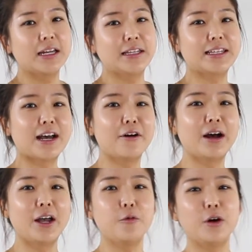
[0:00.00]
Now,
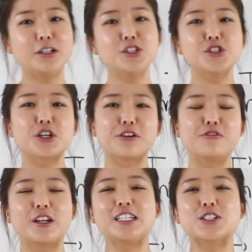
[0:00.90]
I want to share a
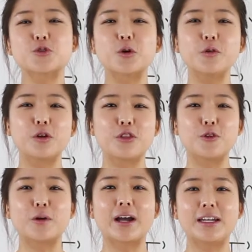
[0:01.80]
funny story with you
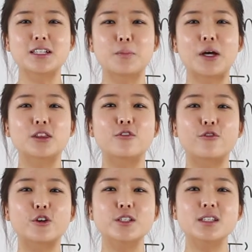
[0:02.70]
guys about the
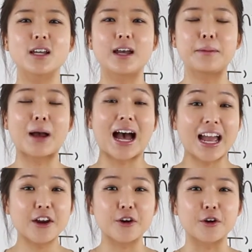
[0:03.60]
first time
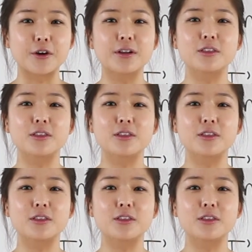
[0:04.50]
I heard